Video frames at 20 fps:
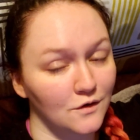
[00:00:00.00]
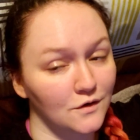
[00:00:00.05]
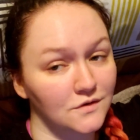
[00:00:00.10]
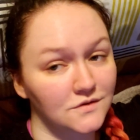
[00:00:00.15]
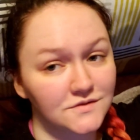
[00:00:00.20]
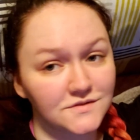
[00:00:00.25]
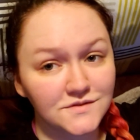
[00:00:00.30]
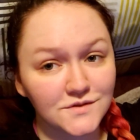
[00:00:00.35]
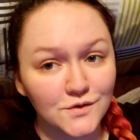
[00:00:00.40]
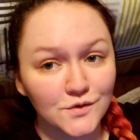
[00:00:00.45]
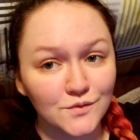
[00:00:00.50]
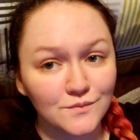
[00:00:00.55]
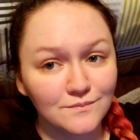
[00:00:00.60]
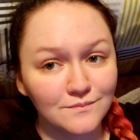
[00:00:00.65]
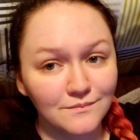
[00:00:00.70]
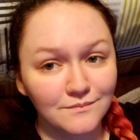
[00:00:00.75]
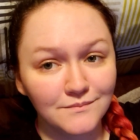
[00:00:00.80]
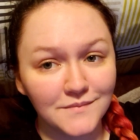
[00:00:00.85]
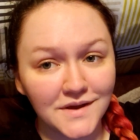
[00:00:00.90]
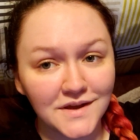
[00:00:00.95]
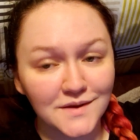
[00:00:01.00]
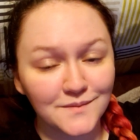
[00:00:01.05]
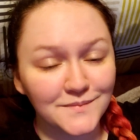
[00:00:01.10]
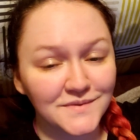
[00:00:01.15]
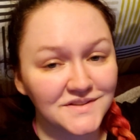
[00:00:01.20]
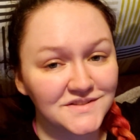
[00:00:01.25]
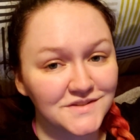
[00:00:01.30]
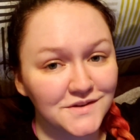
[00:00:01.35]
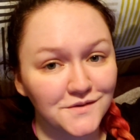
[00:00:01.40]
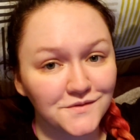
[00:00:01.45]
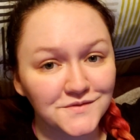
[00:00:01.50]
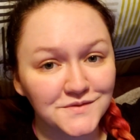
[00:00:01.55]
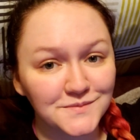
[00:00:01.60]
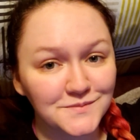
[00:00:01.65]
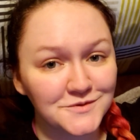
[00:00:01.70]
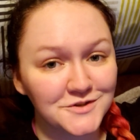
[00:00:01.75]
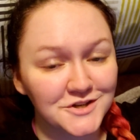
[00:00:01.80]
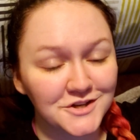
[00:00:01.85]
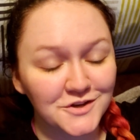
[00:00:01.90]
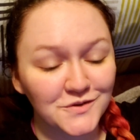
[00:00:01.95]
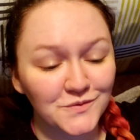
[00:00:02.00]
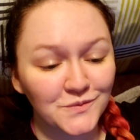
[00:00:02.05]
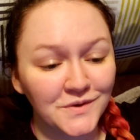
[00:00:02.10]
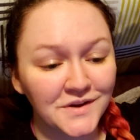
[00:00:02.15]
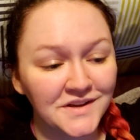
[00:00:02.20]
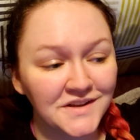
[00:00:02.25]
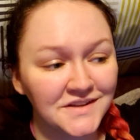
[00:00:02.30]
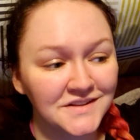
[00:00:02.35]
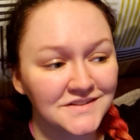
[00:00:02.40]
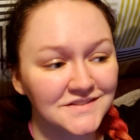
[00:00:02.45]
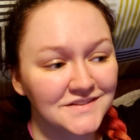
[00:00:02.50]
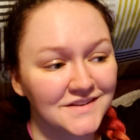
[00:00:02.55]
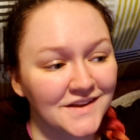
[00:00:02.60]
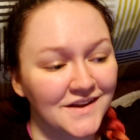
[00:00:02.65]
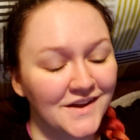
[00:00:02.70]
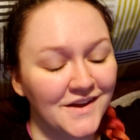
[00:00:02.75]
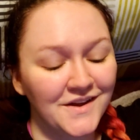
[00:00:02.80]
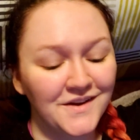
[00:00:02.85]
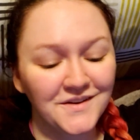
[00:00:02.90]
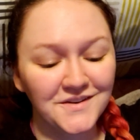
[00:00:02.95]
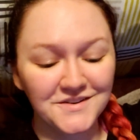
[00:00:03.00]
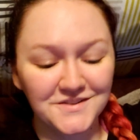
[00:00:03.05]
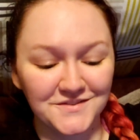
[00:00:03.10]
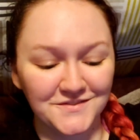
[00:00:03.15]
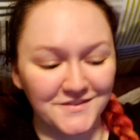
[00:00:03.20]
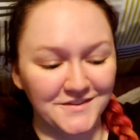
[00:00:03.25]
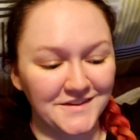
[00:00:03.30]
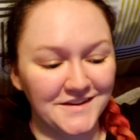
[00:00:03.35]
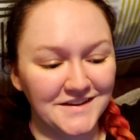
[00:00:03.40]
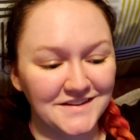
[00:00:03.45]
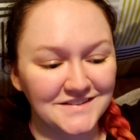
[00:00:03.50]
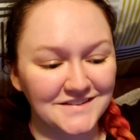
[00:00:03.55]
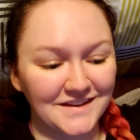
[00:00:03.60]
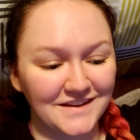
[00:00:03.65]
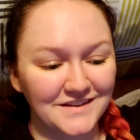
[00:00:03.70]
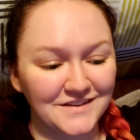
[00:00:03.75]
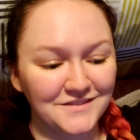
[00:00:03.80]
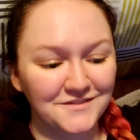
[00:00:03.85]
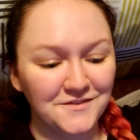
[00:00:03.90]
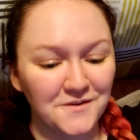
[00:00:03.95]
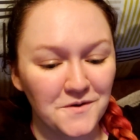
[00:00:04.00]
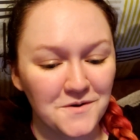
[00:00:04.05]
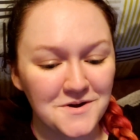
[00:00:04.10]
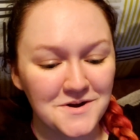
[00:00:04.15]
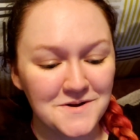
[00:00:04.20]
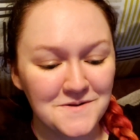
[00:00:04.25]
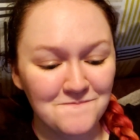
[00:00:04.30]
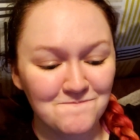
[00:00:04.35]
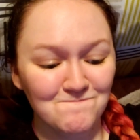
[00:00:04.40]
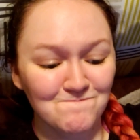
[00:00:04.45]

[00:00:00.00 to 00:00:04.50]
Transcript: Also making myself some chicken wings, which I'm really excited for